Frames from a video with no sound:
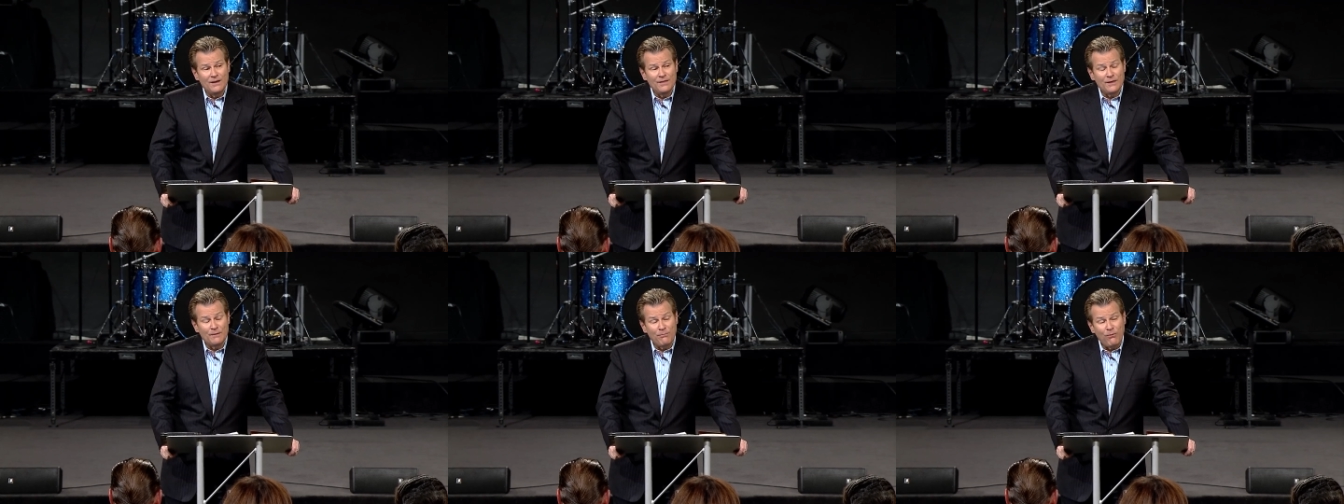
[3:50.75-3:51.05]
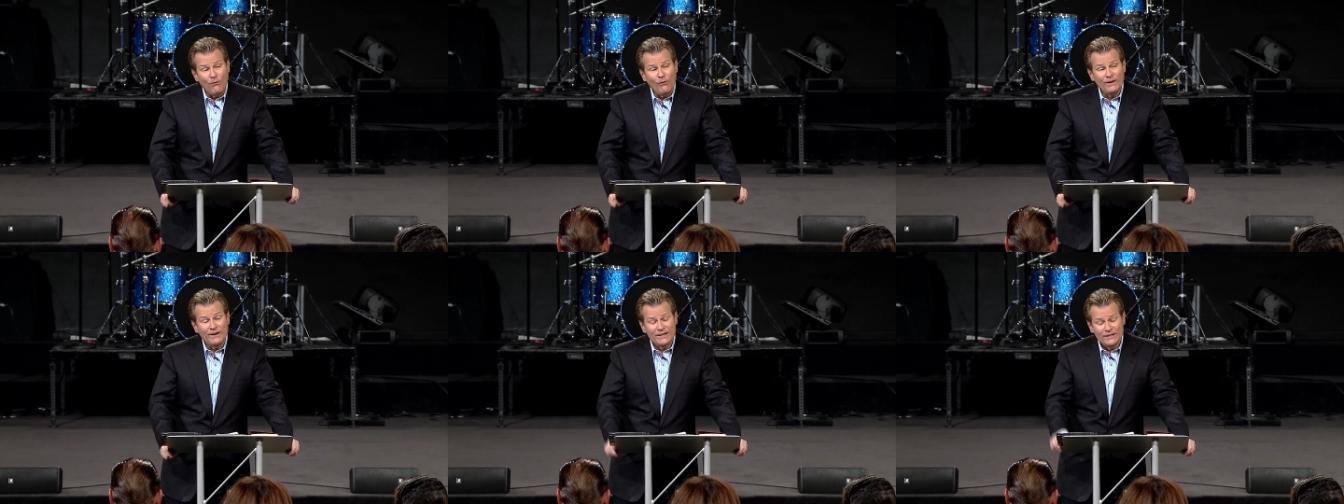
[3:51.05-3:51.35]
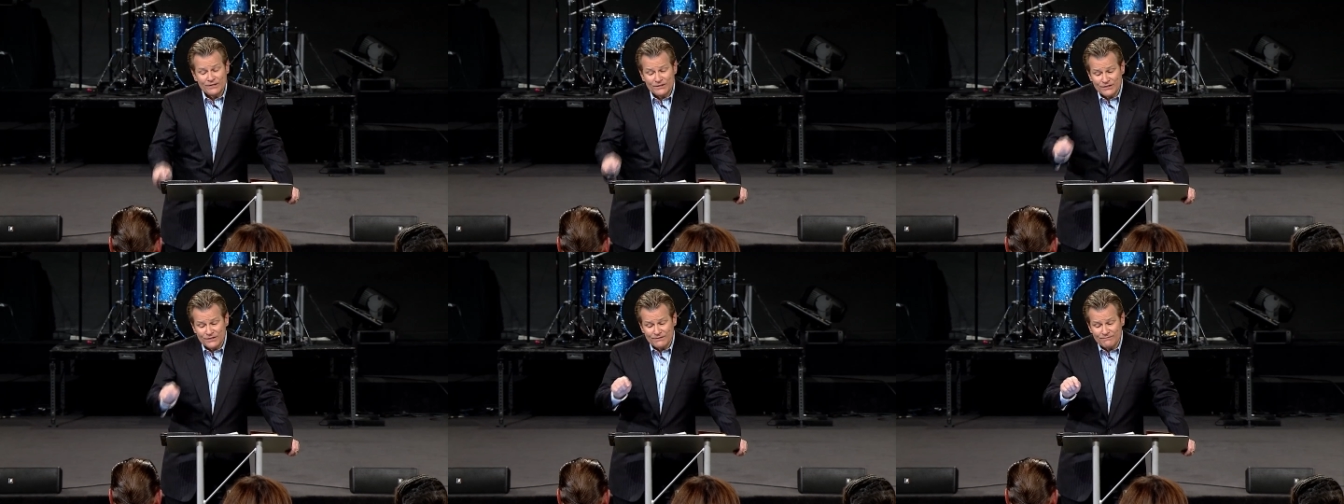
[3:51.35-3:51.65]
The point
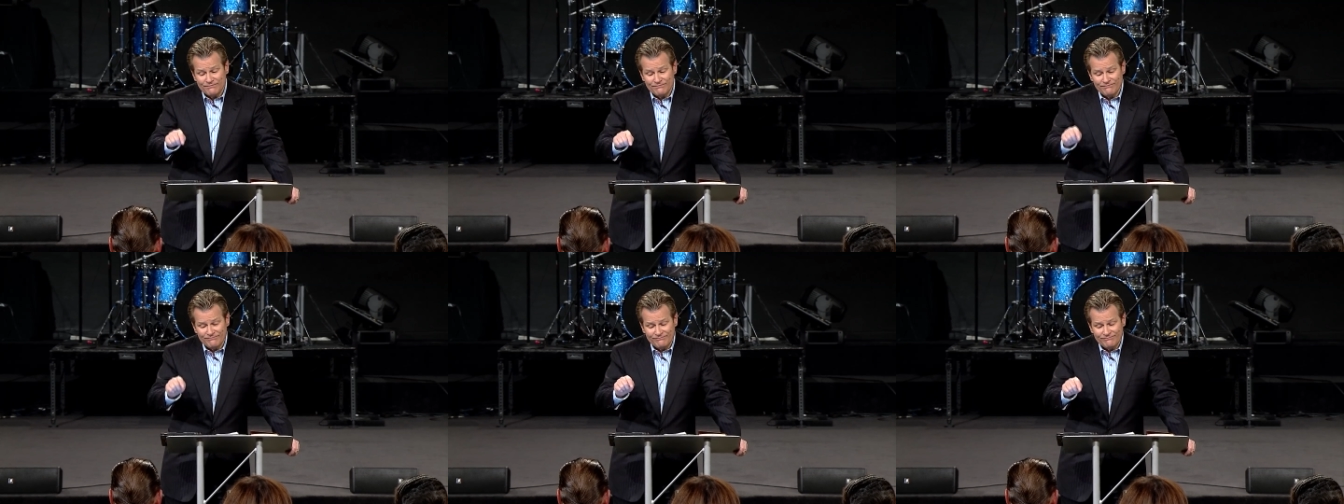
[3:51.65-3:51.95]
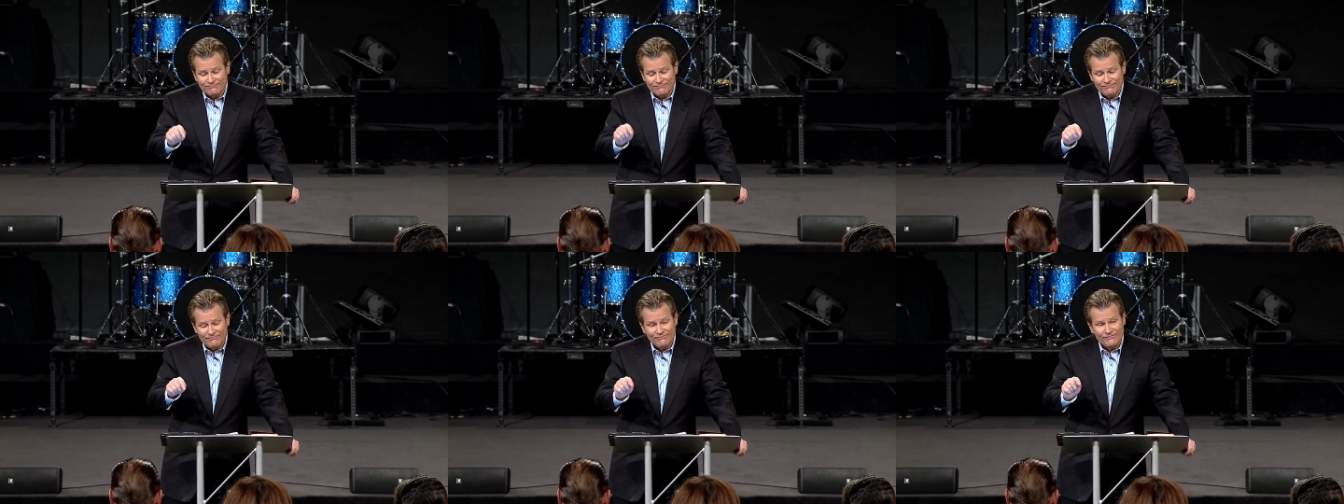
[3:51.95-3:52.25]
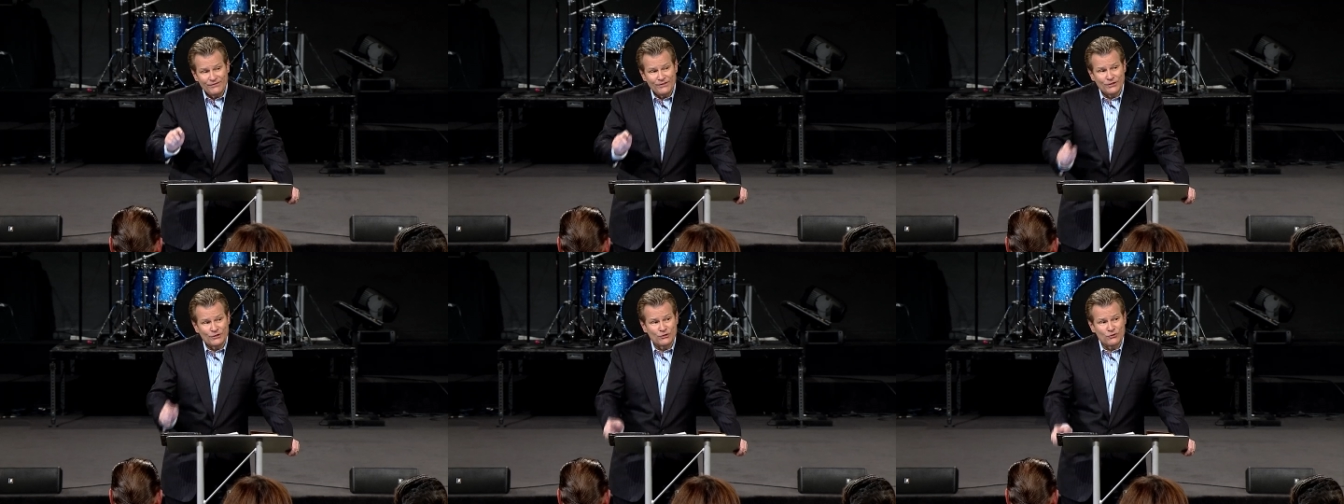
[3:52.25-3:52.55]
is
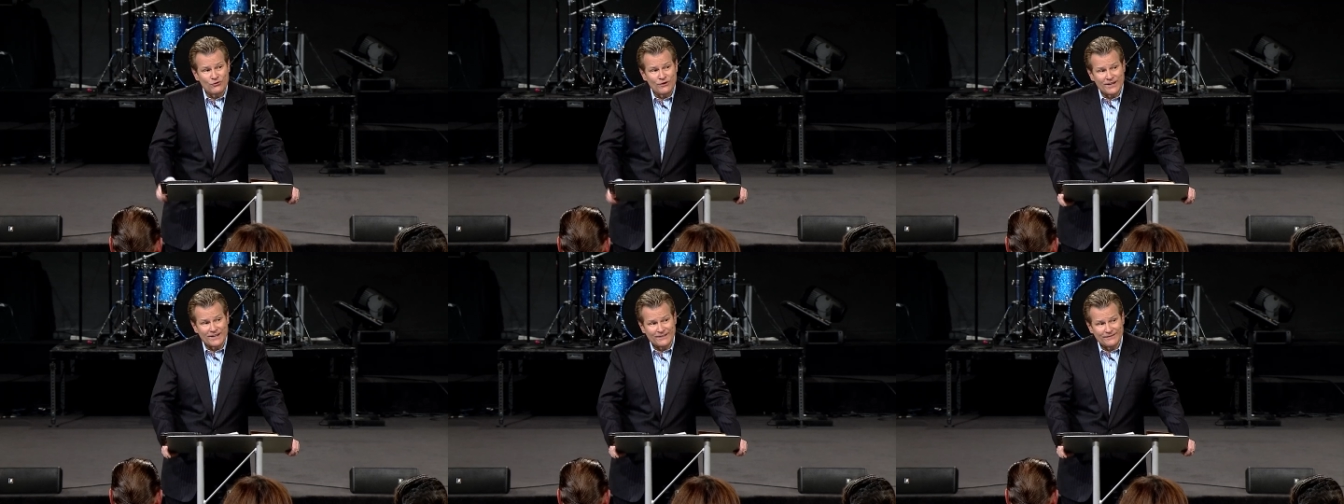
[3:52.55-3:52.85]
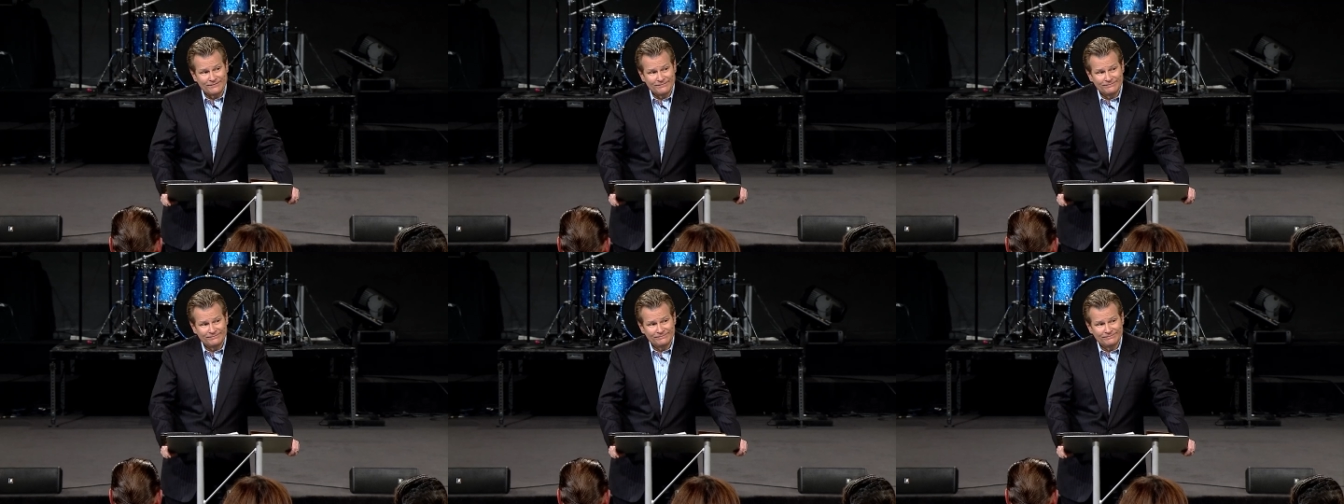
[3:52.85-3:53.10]
the tree.